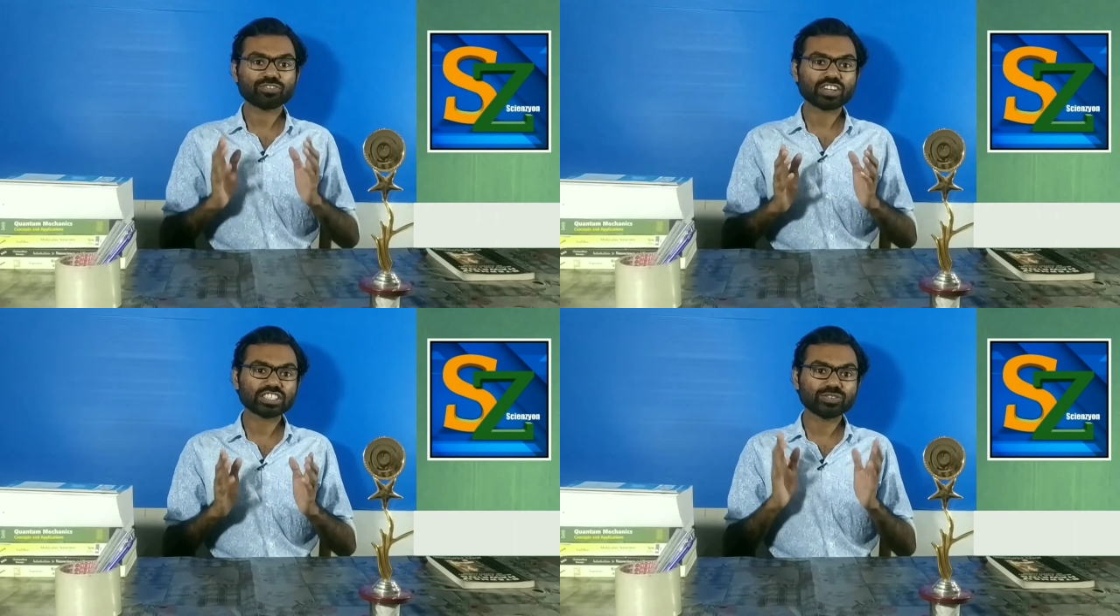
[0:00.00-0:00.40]

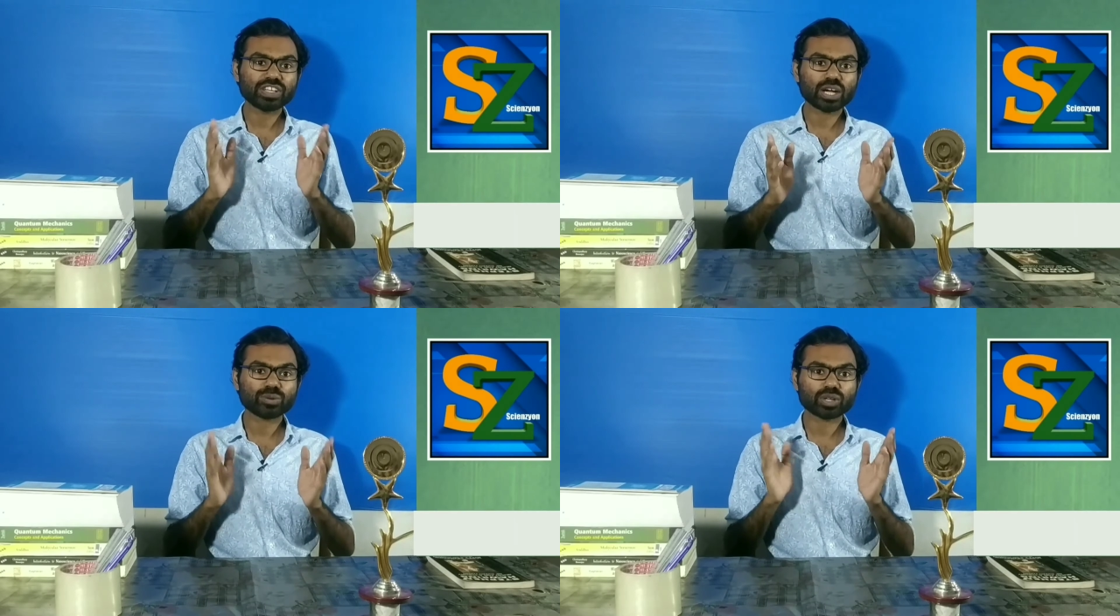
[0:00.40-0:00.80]
At first,
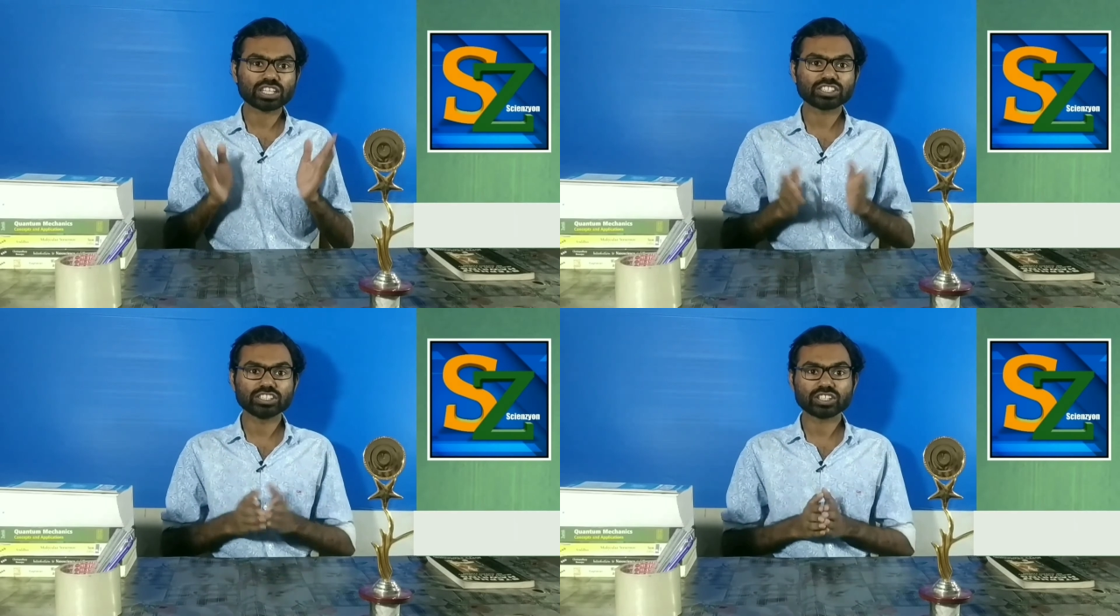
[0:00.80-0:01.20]
we have to
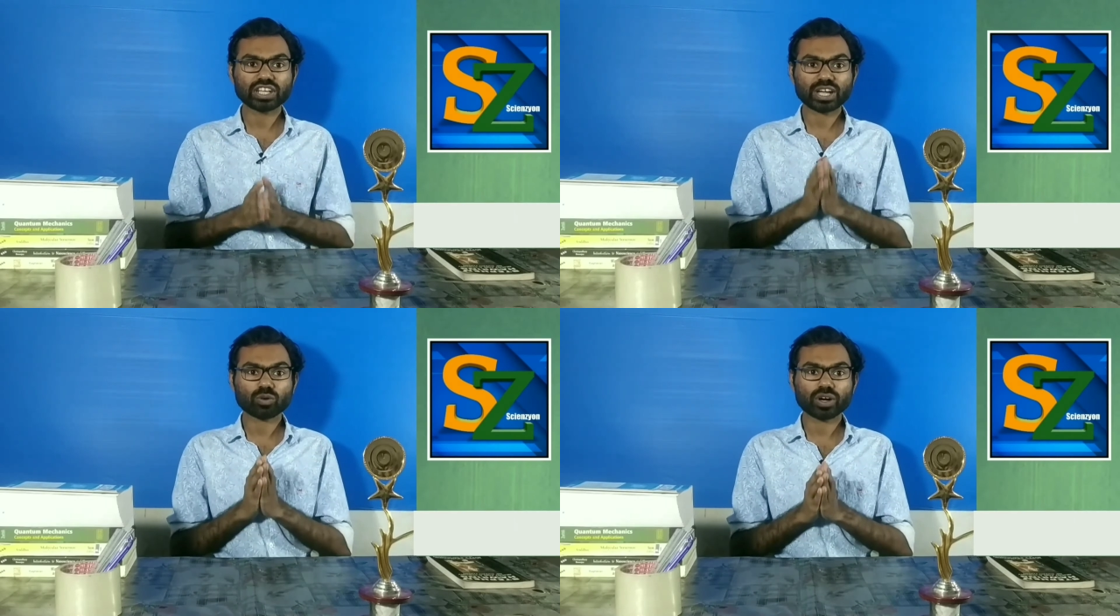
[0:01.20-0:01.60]

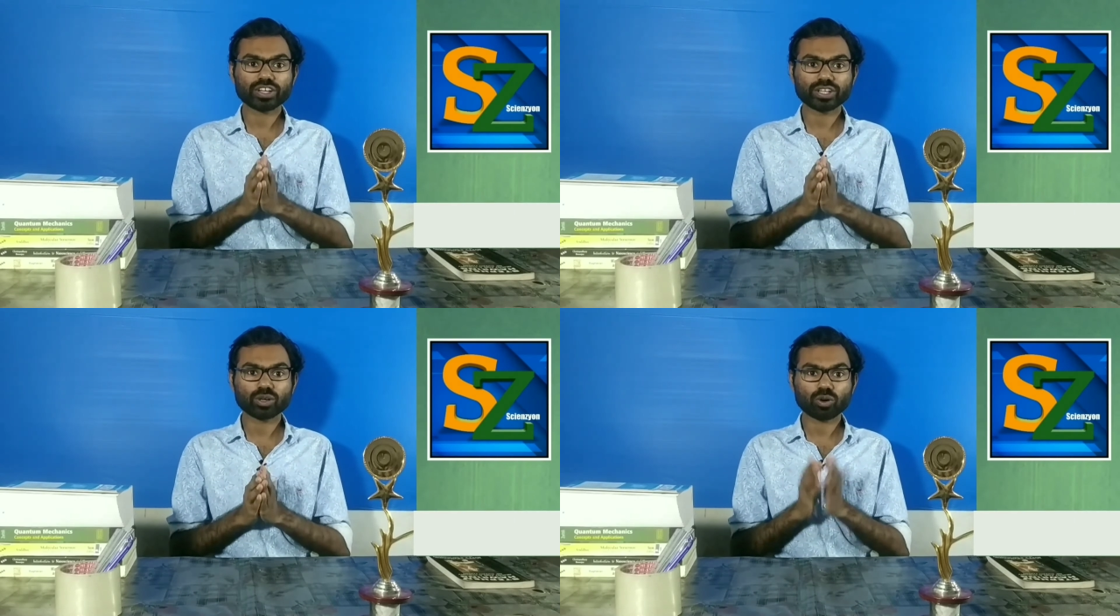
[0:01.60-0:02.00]
consider a
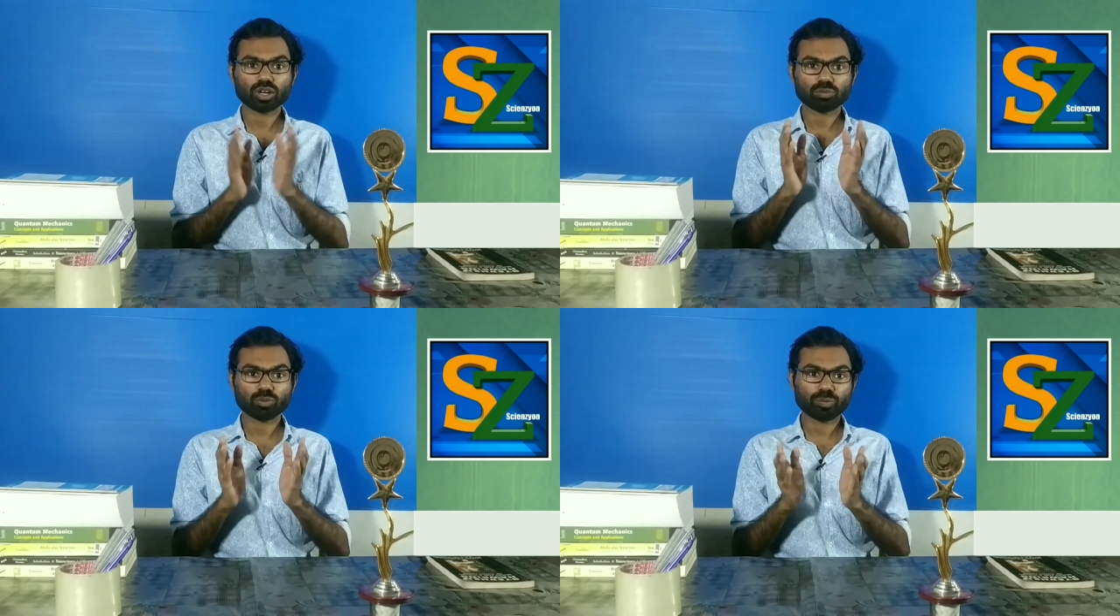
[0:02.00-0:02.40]
quantity
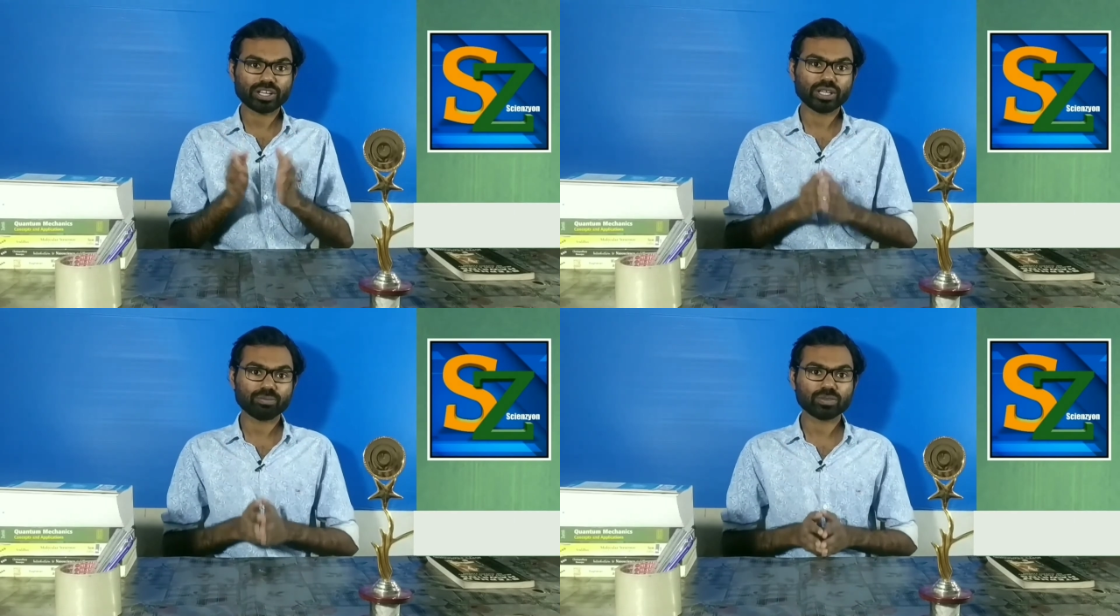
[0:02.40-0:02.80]
called
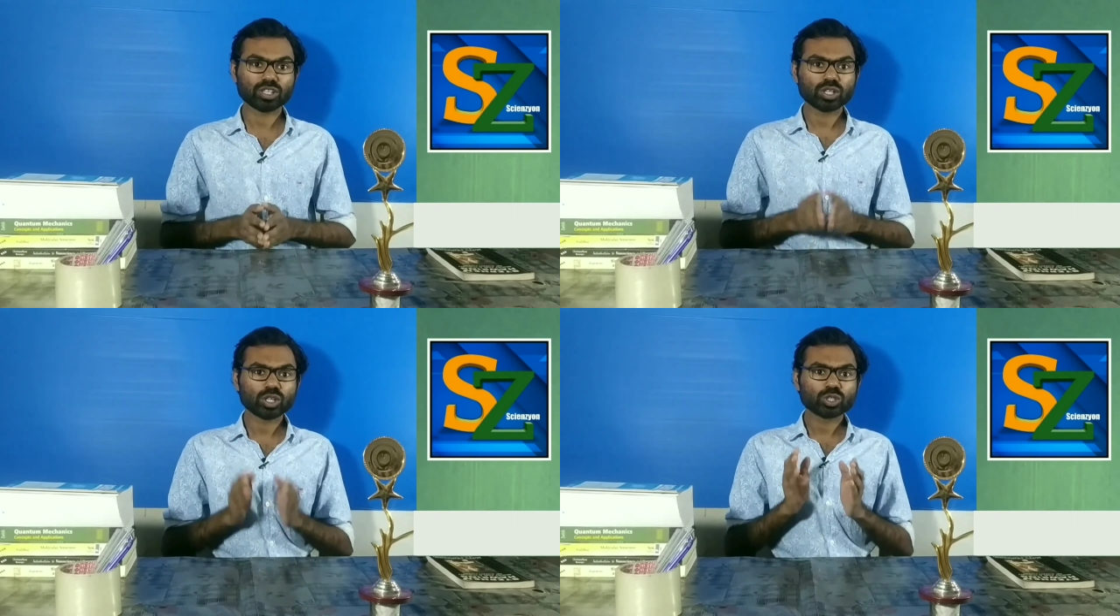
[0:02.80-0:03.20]
momentum.
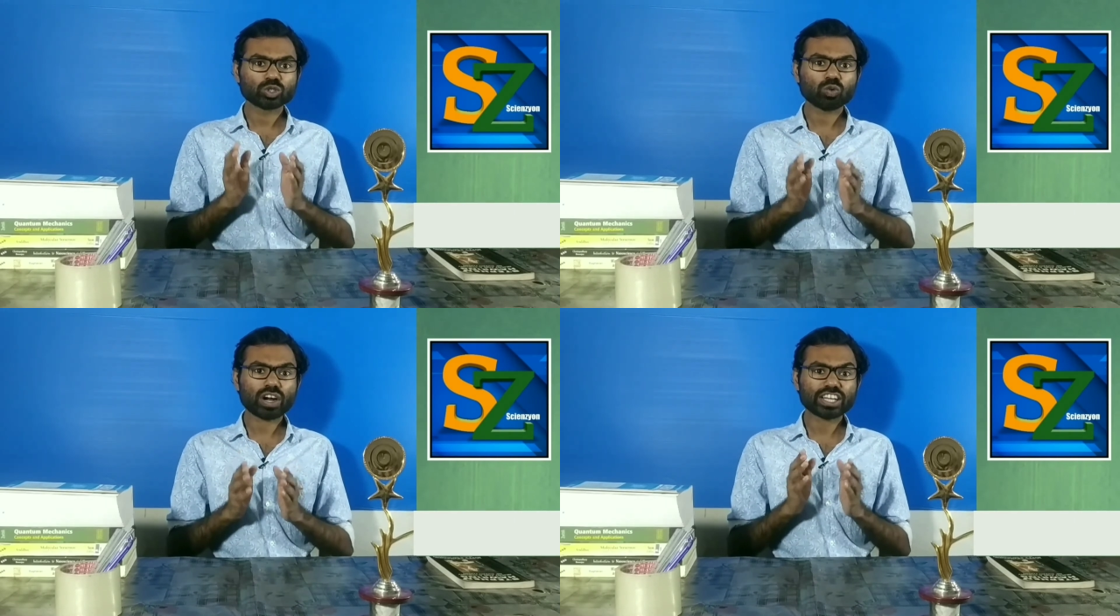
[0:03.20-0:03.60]

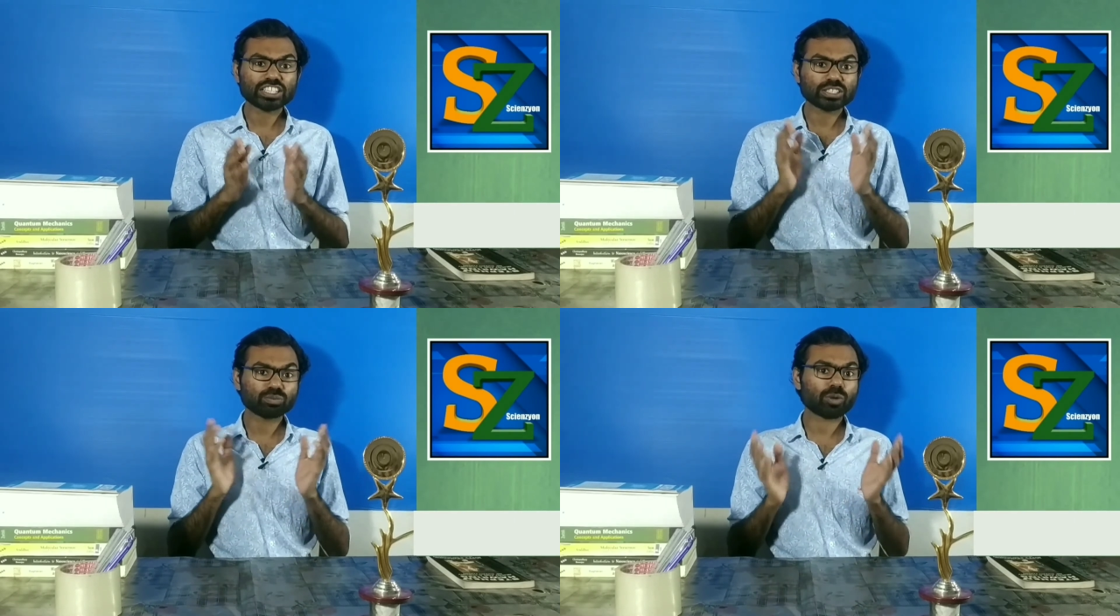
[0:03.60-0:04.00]
So what
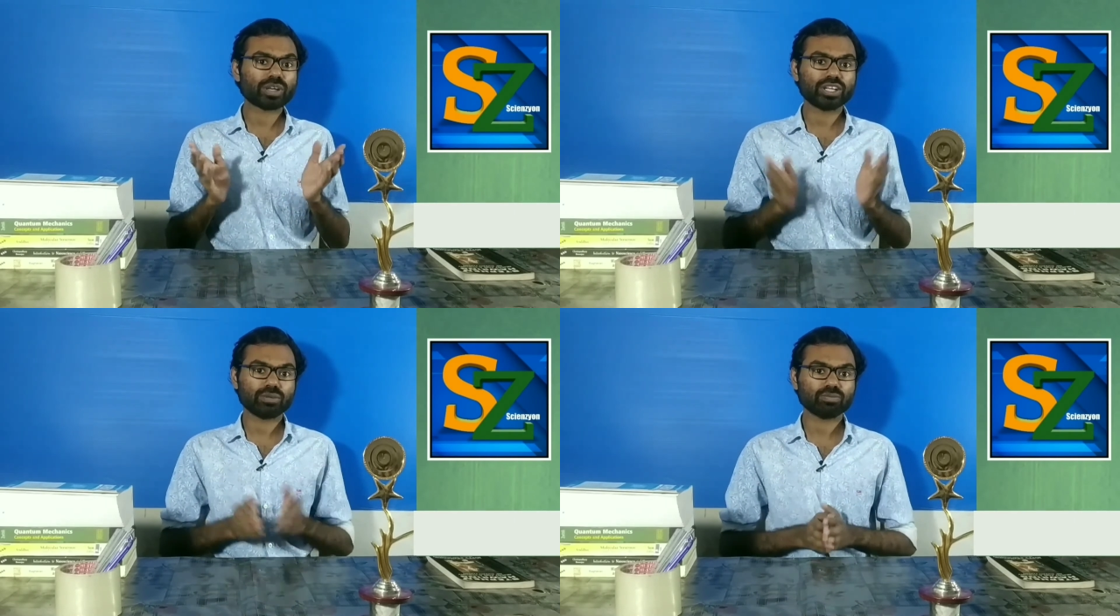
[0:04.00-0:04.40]
is
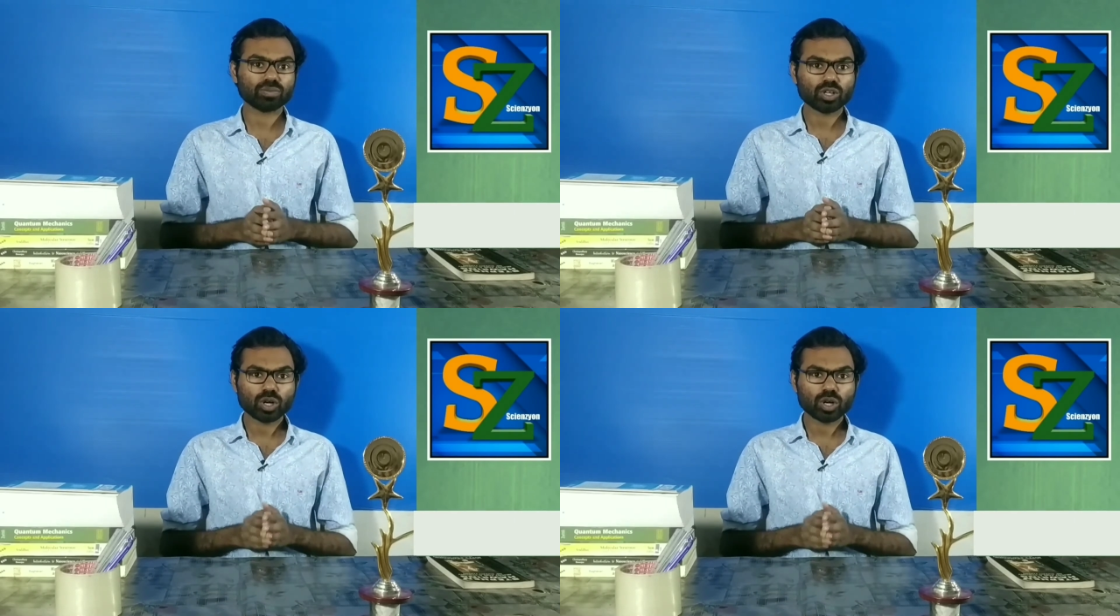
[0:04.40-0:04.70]
momentum?